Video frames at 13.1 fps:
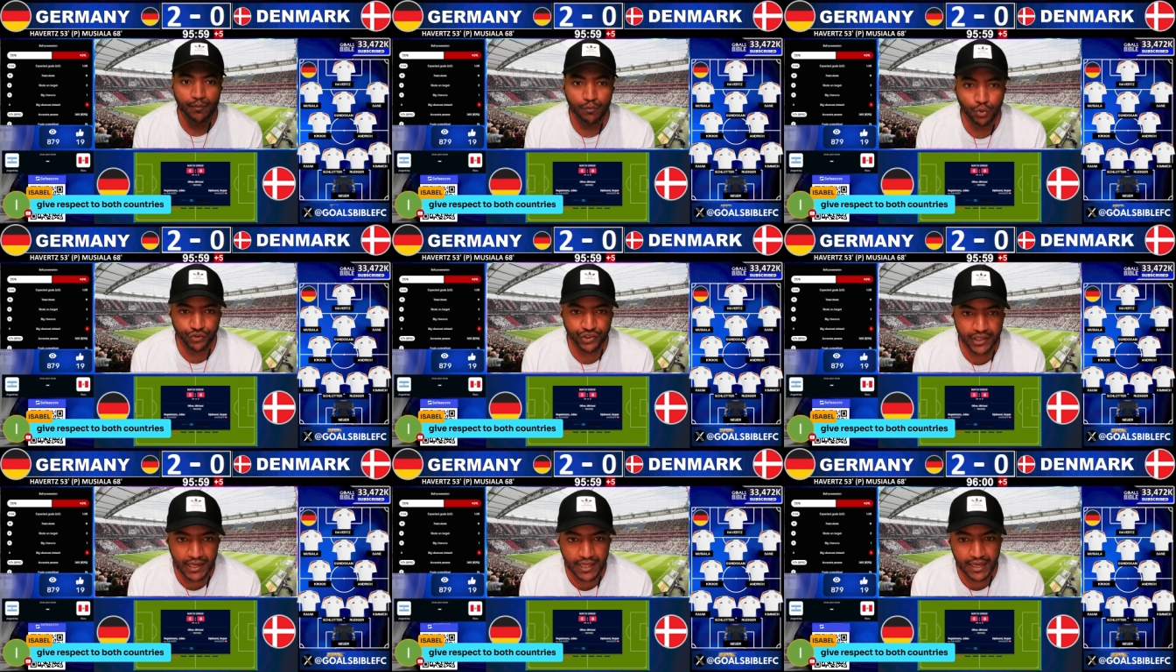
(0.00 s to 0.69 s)

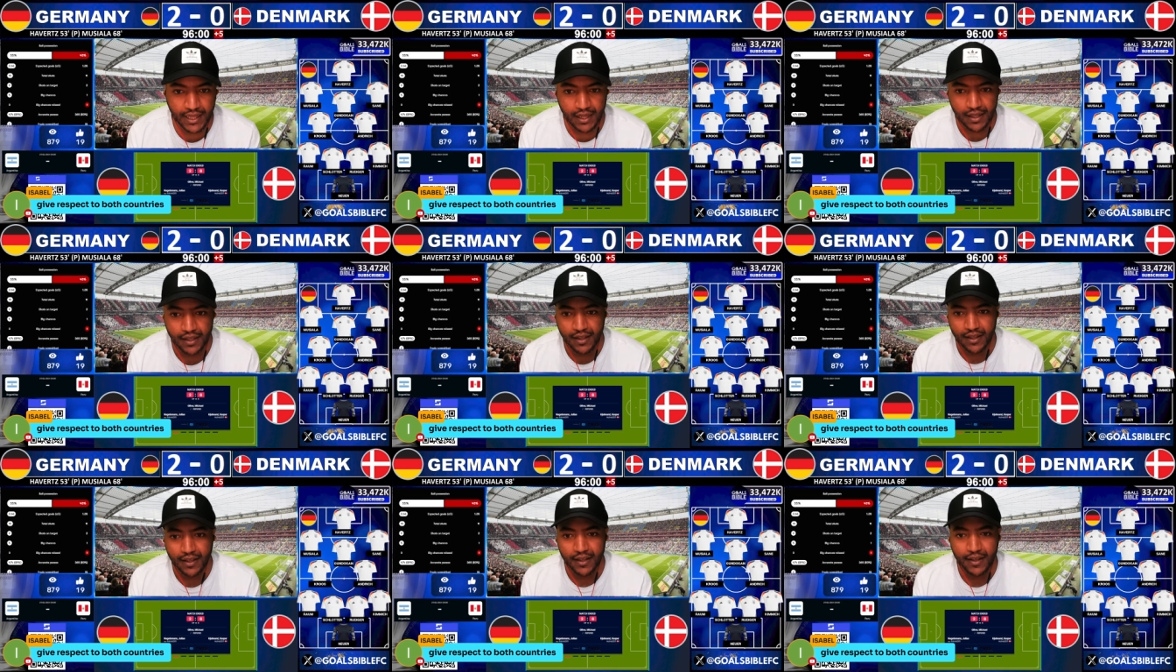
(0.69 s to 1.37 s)
Musiala
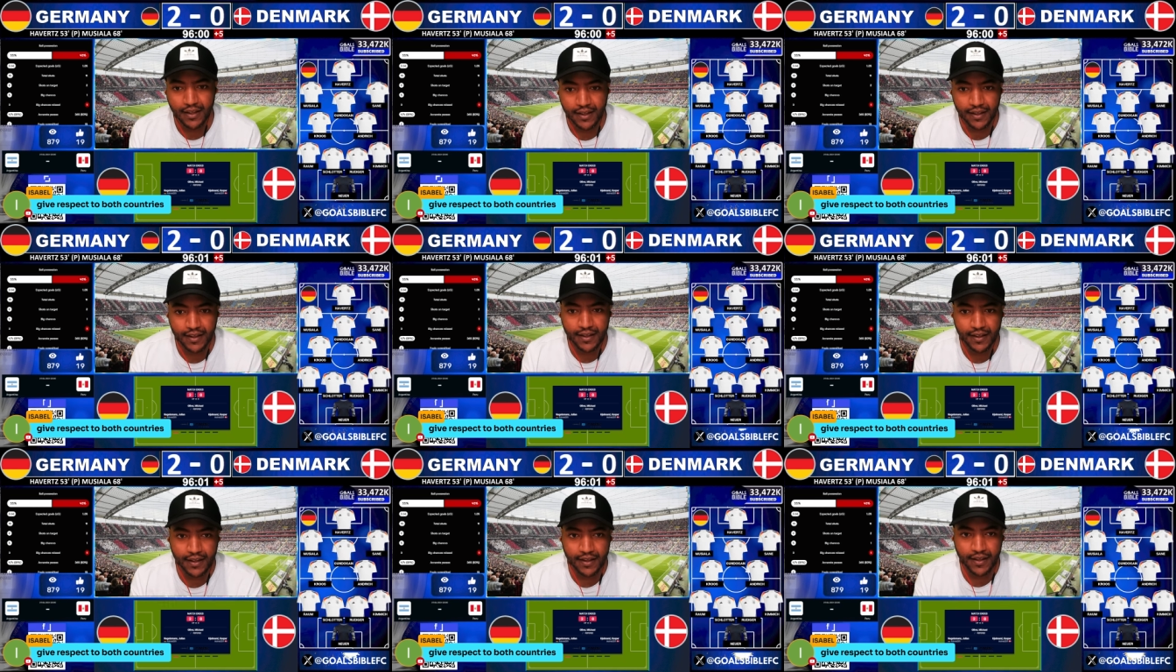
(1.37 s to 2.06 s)

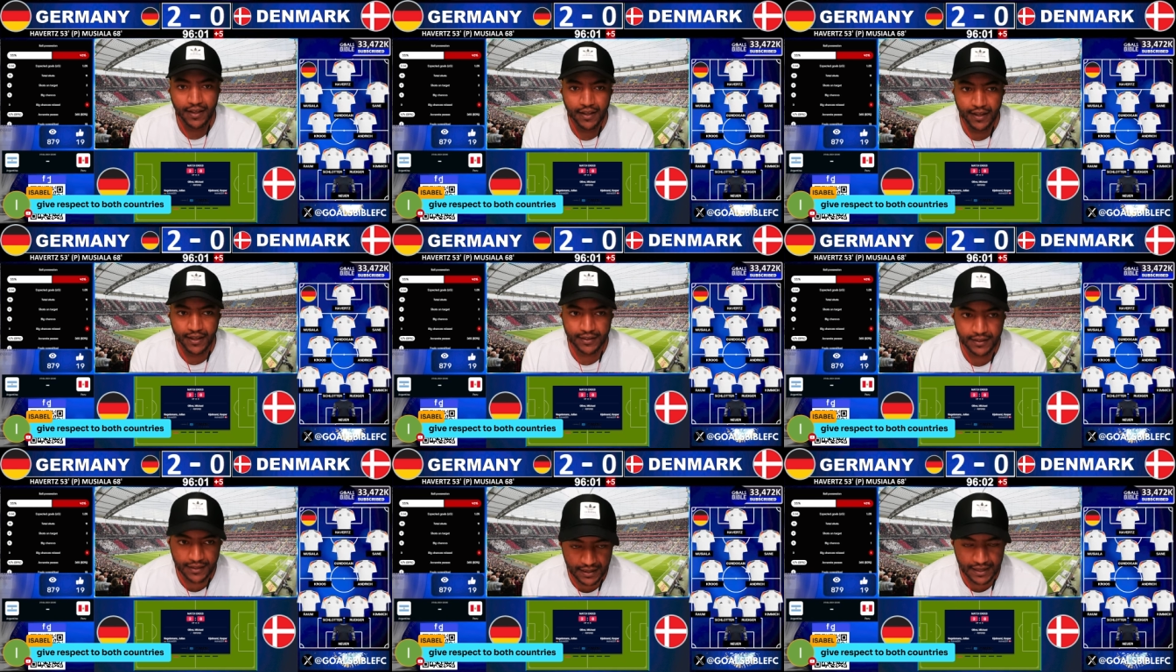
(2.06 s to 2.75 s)

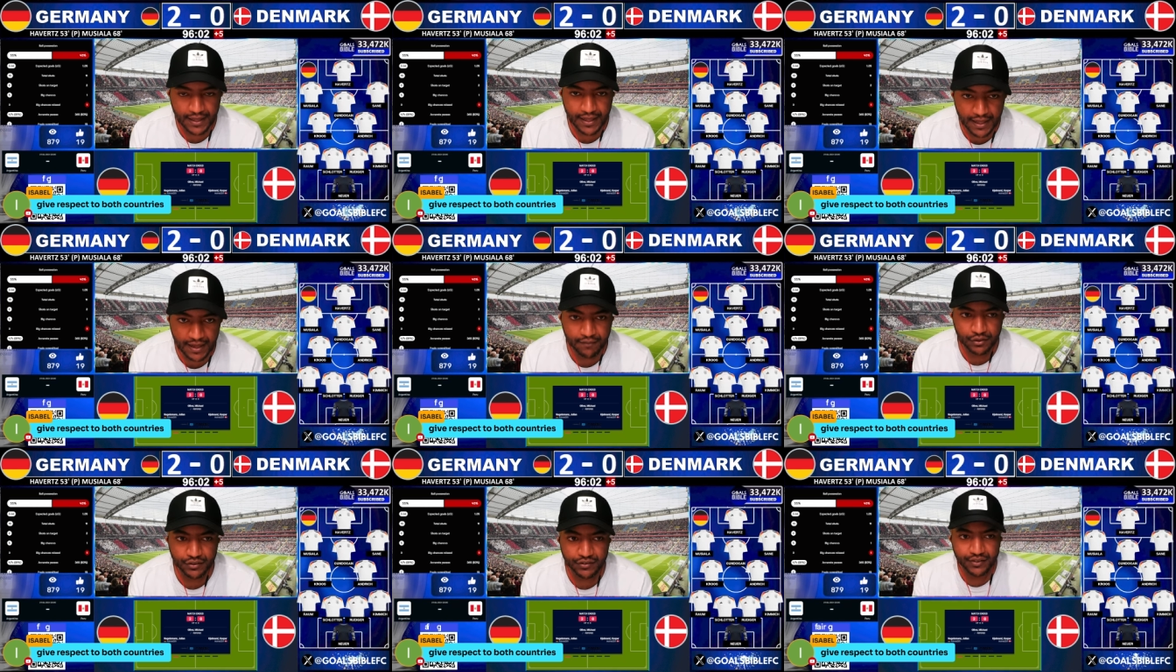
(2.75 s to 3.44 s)
and Kai
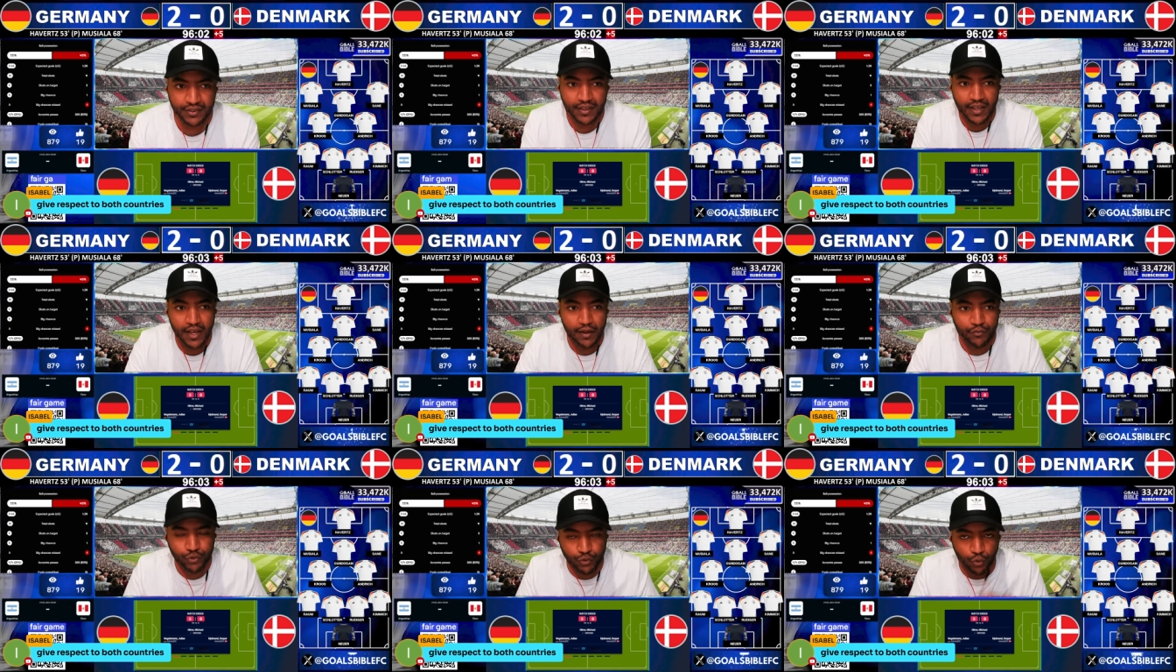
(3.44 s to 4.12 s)
Havertz
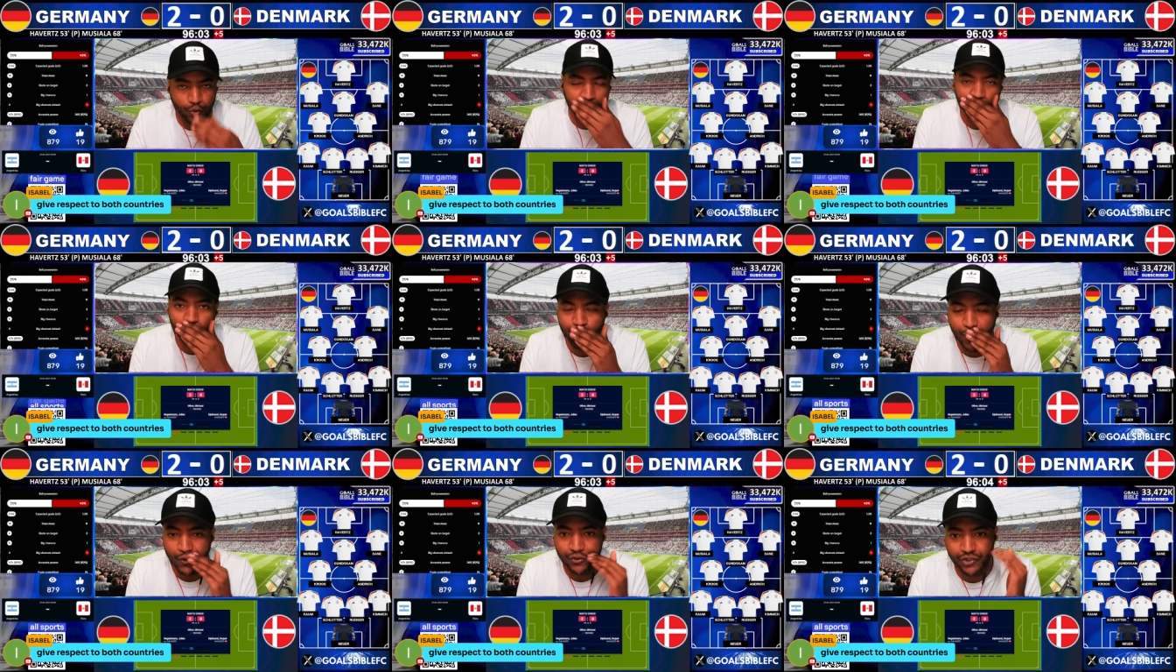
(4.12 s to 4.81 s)
have scored the
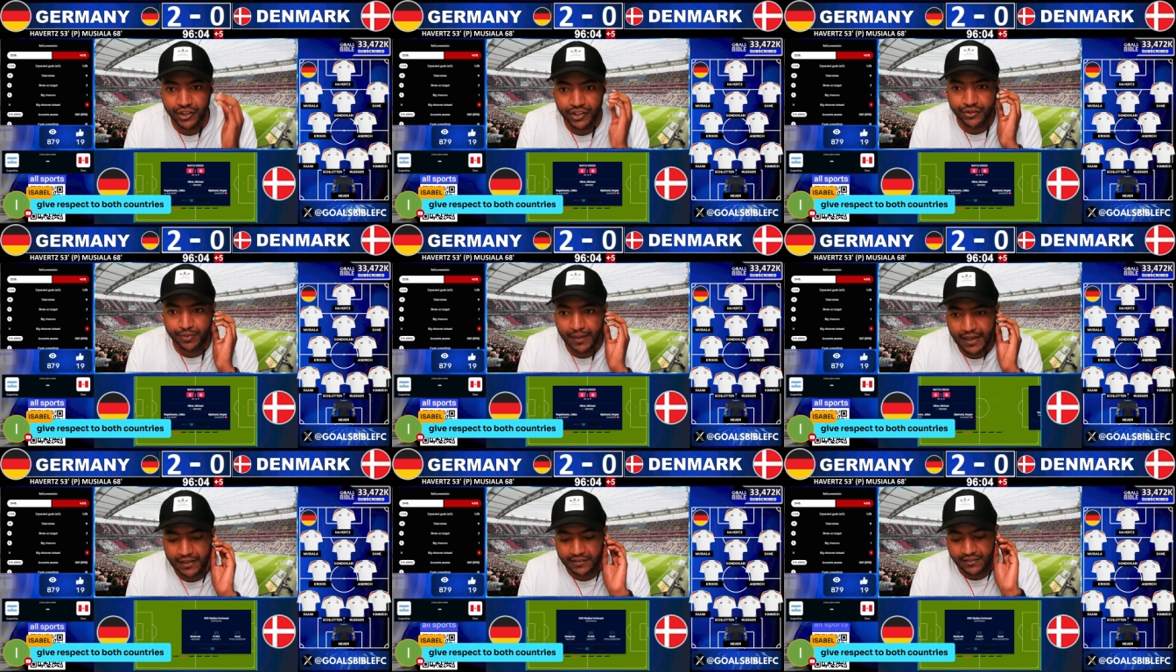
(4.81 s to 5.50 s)
two goals in this
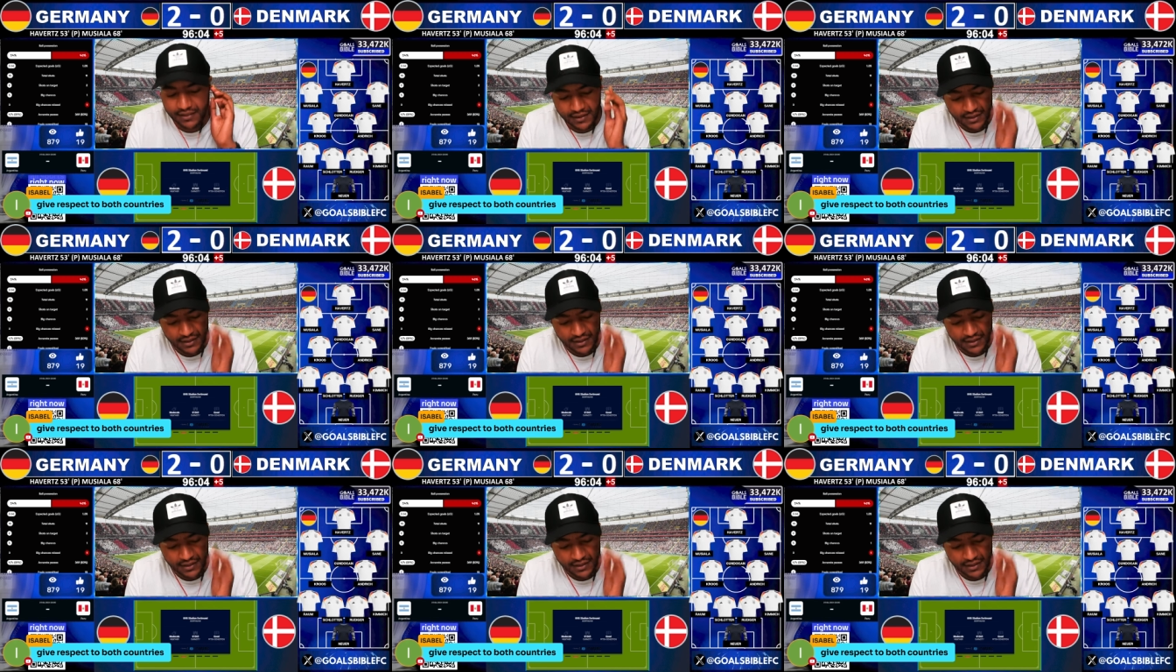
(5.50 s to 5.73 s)
match.